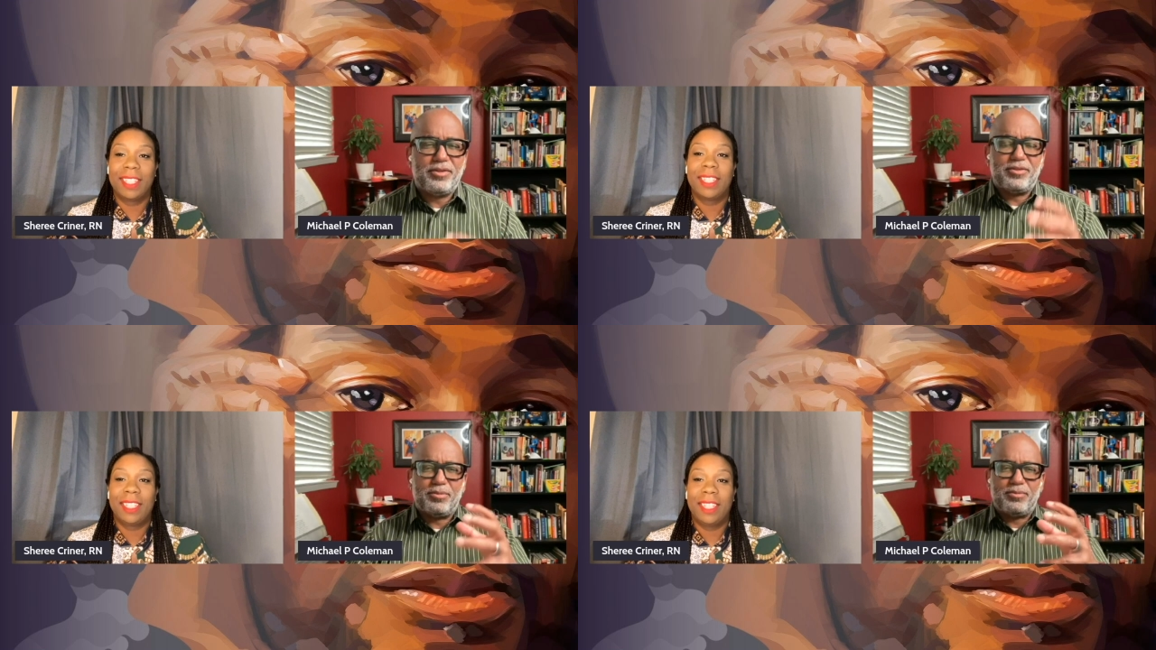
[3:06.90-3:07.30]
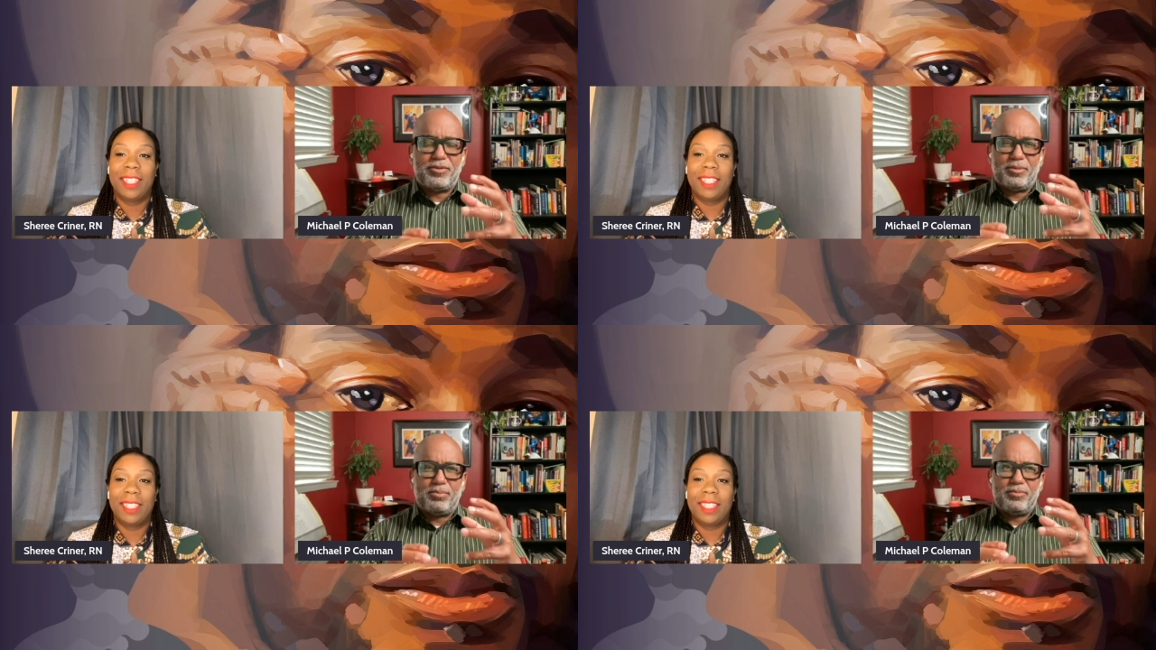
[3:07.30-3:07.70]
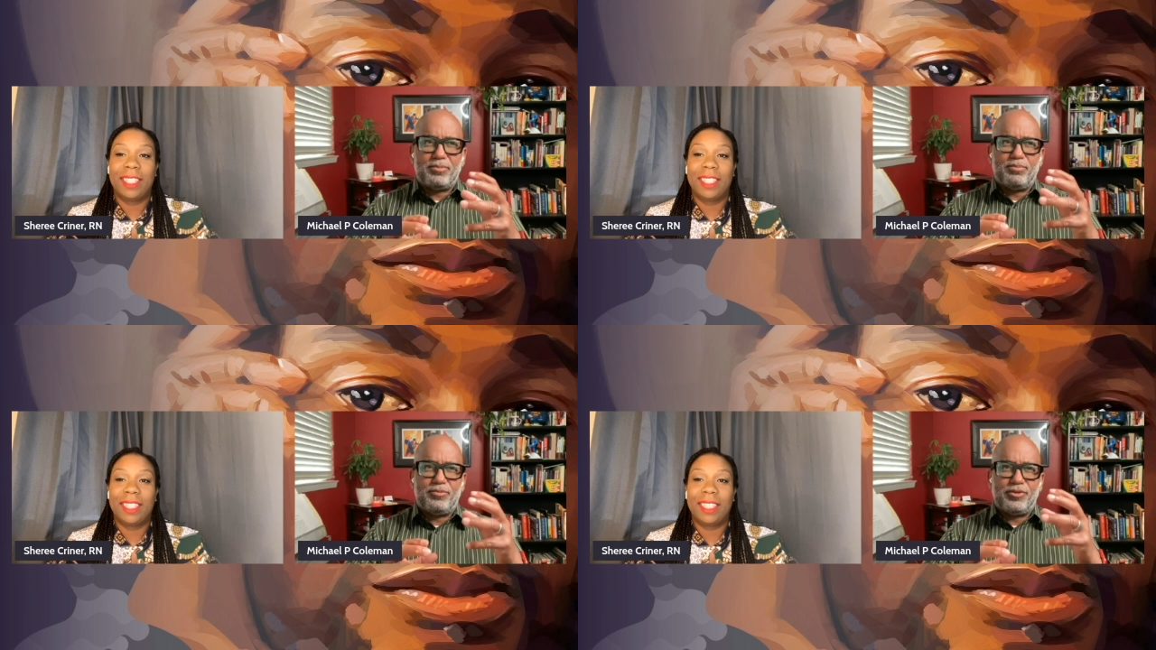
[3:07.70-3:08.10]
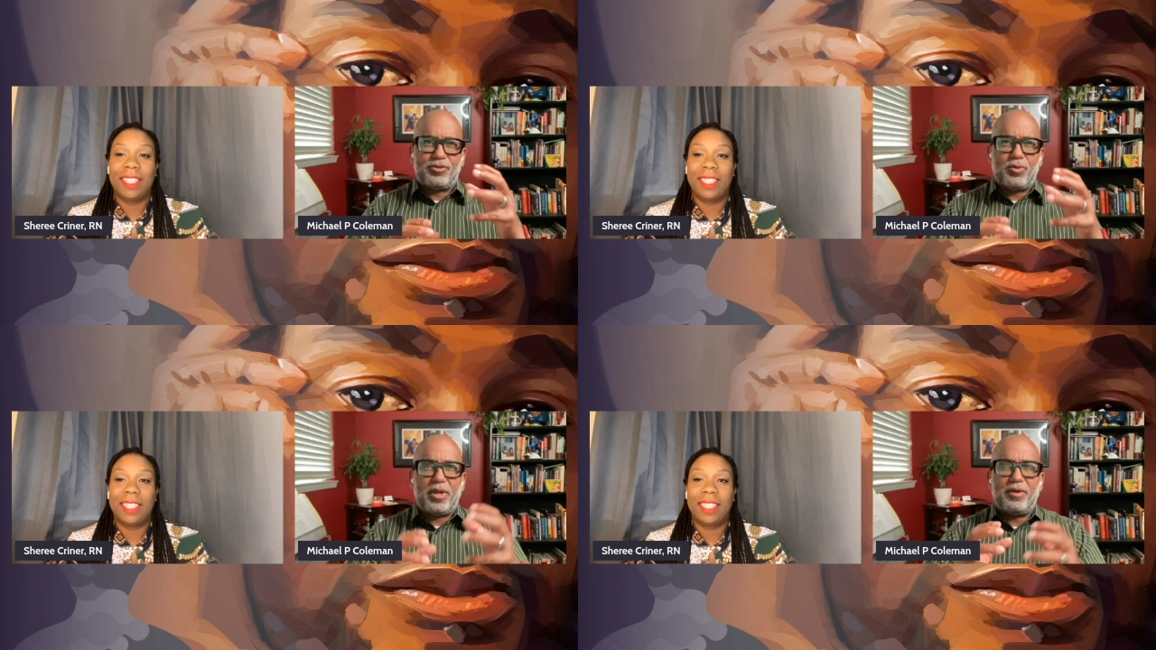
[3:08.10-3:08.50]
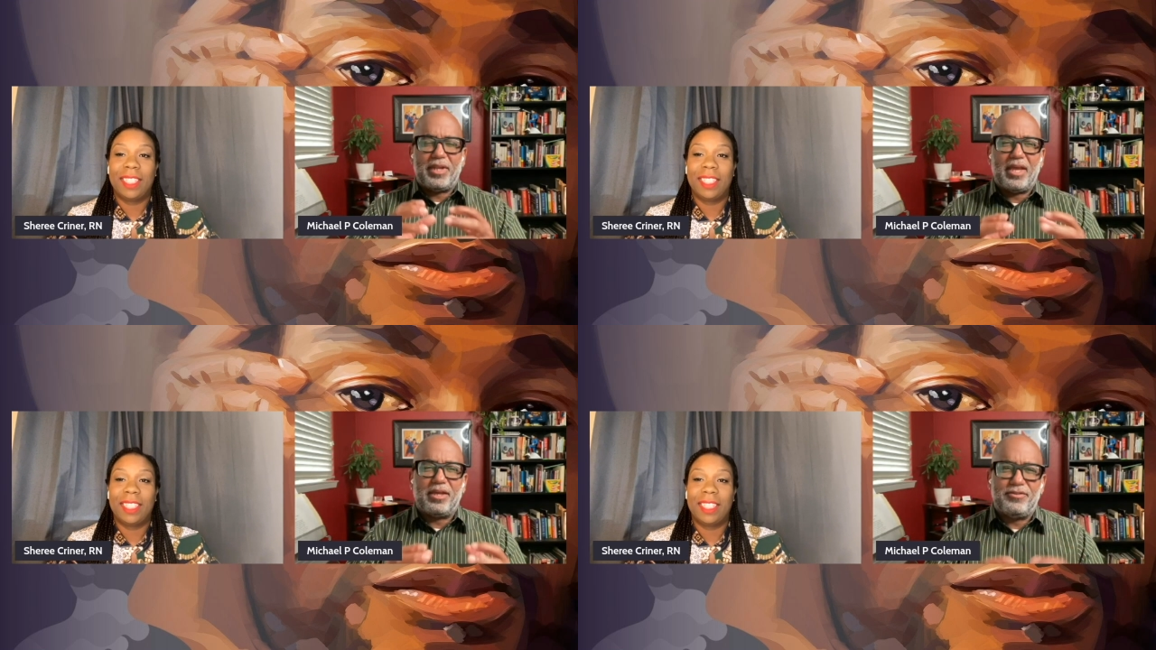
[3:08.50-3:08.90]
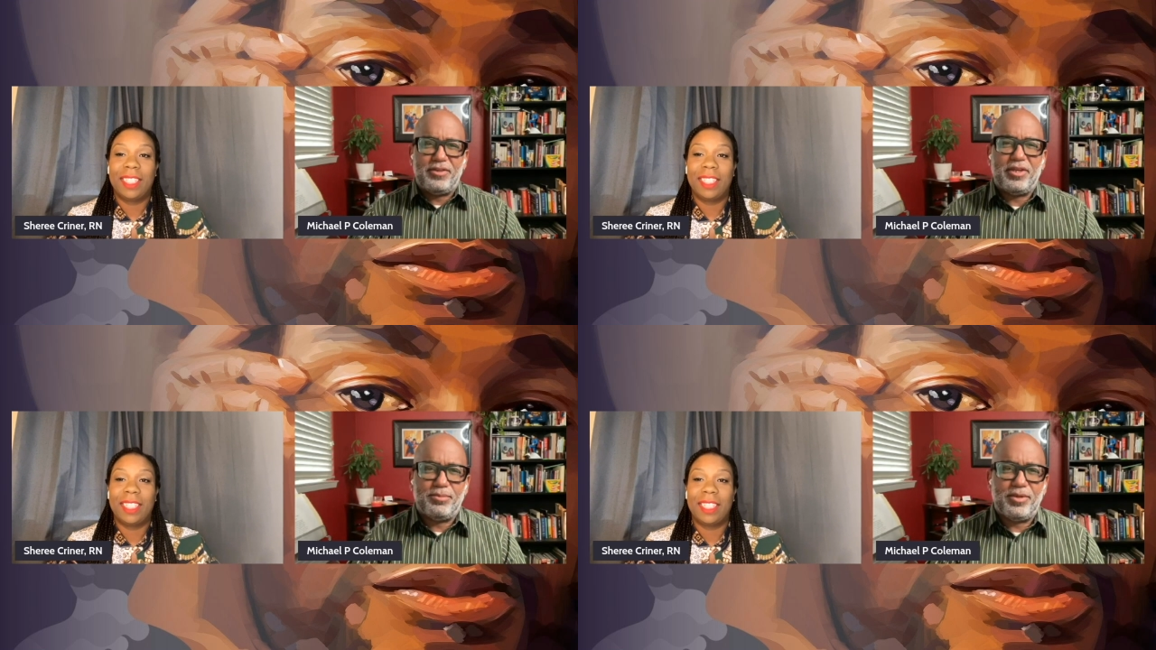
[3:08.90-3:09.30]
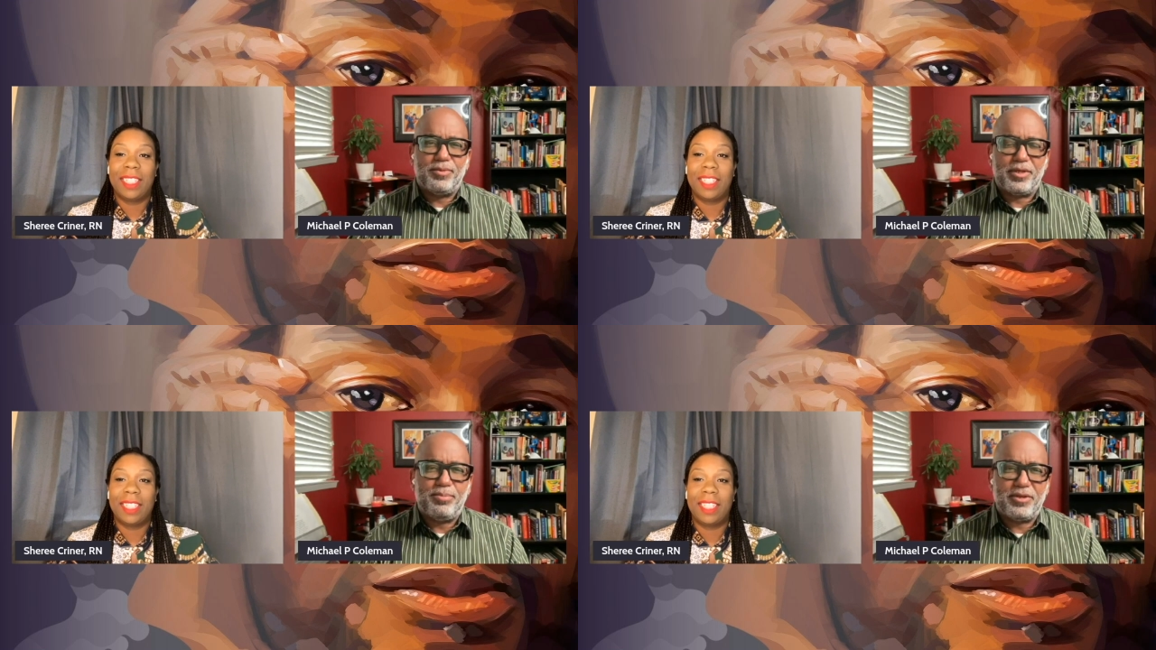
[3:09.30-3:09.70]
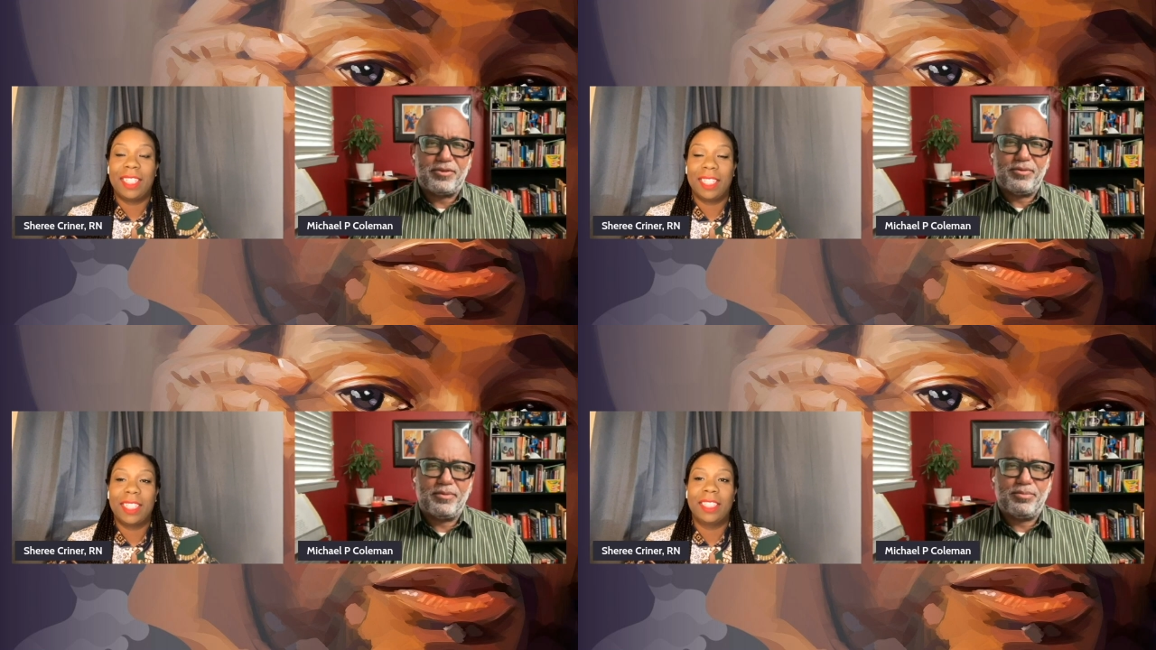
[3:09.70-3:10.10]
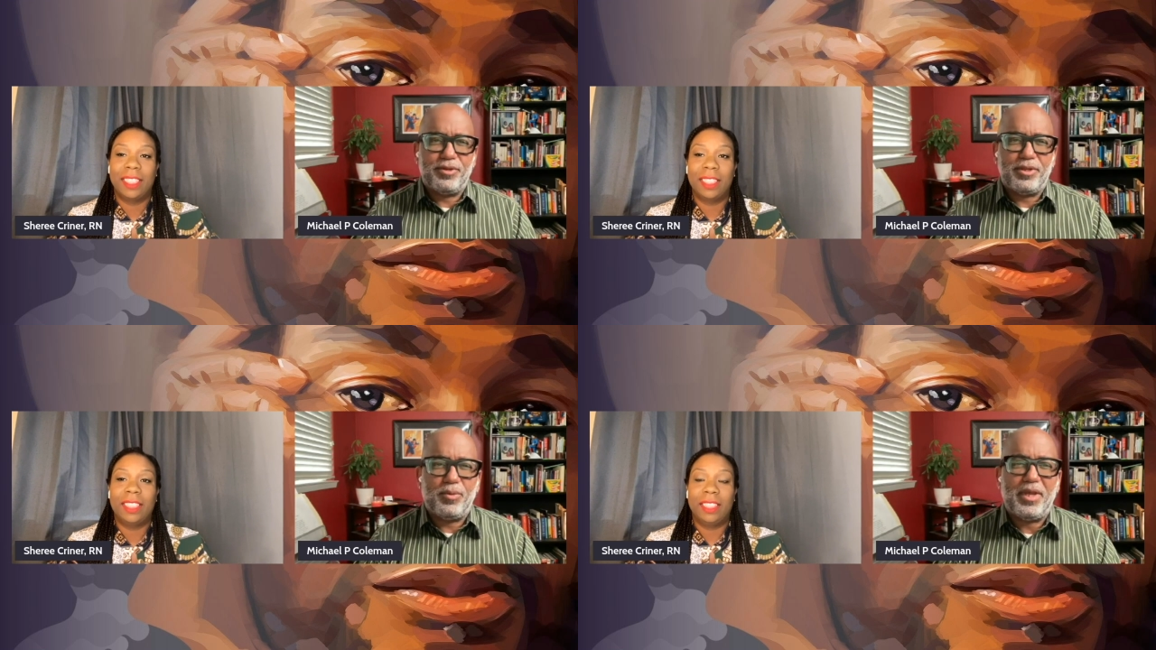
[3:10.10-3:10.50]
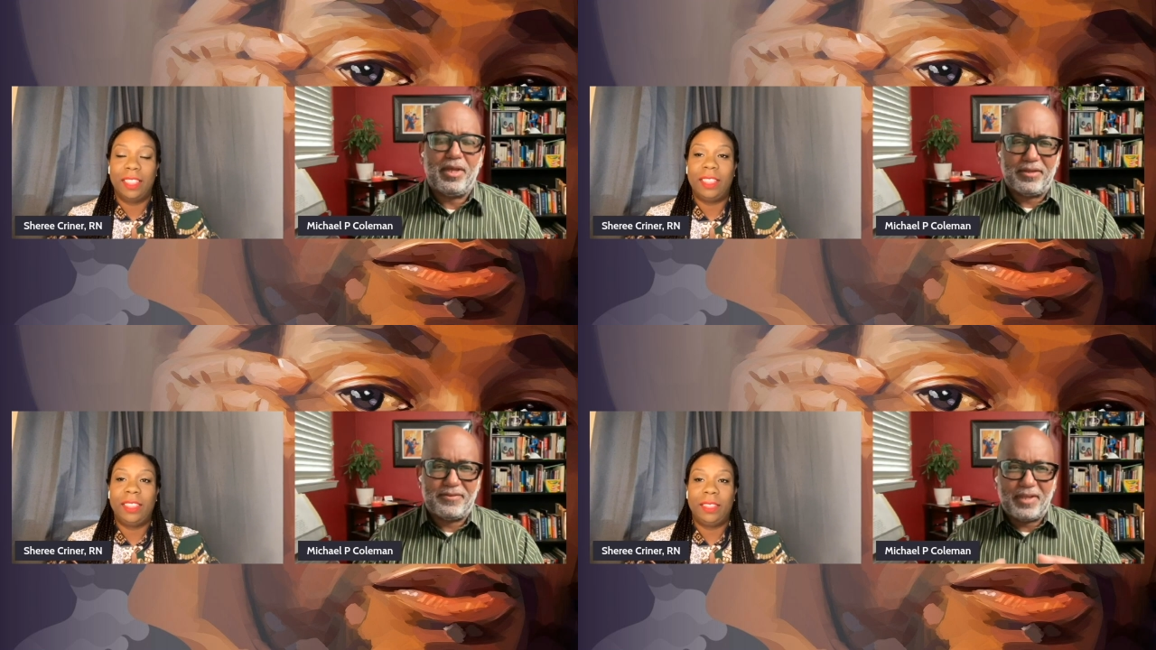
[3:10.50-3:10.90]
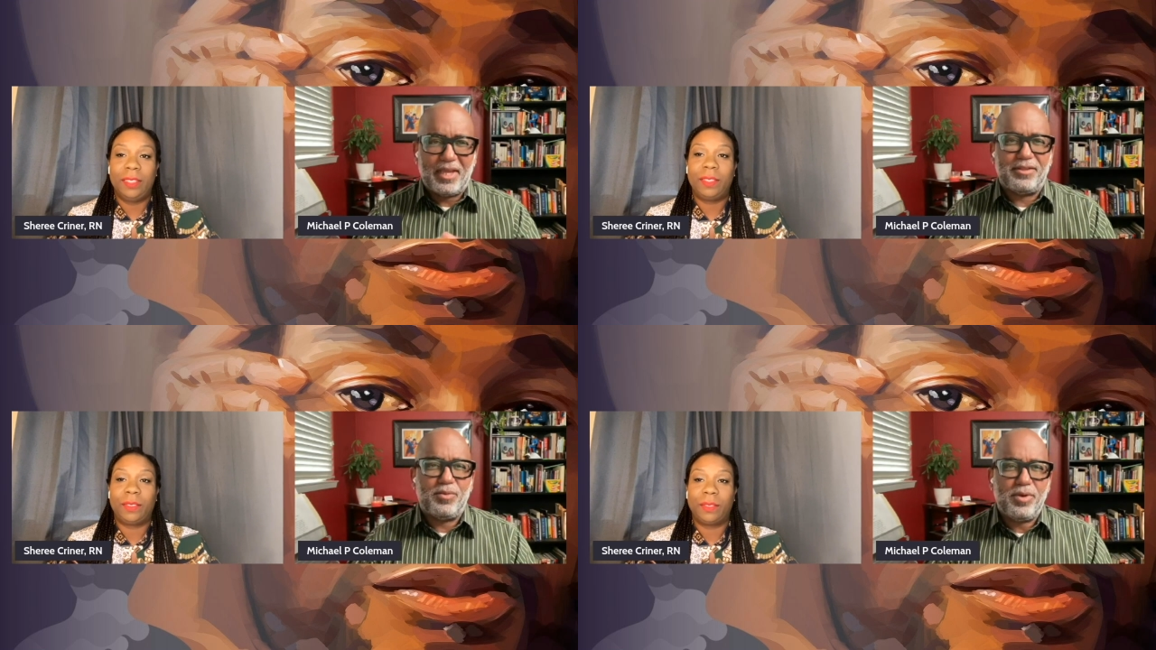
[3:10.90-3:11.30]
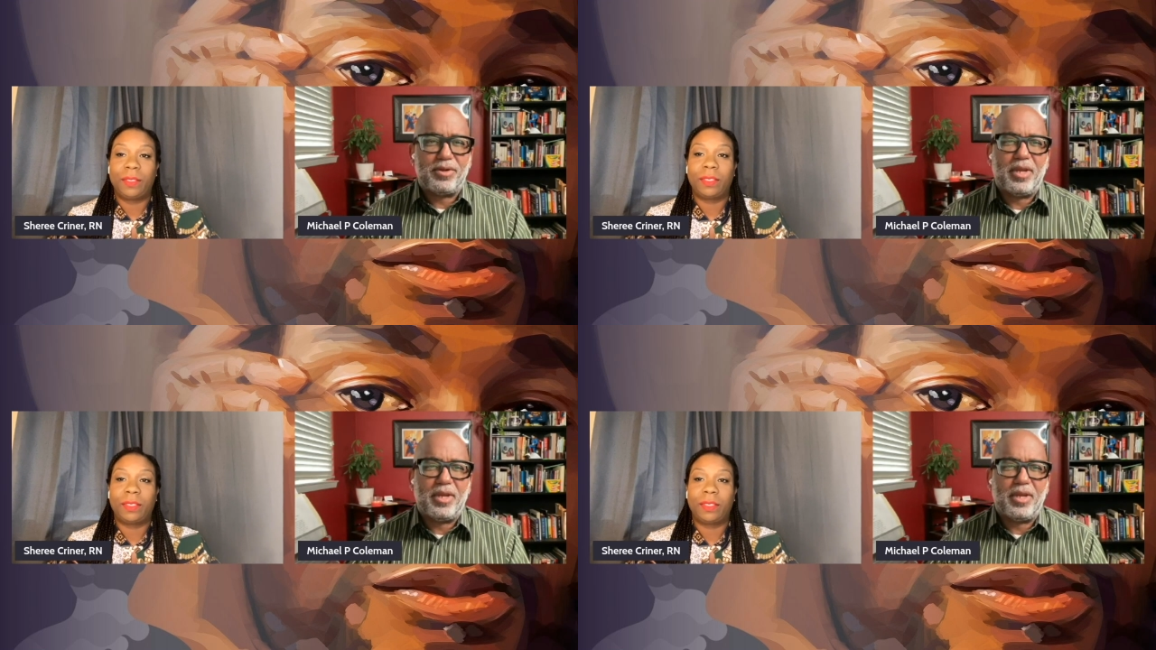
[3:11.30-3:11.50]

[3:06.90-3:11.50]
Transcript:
Speaker 1: the the the, the square analogy helped me really picture it pretty well as to how they work.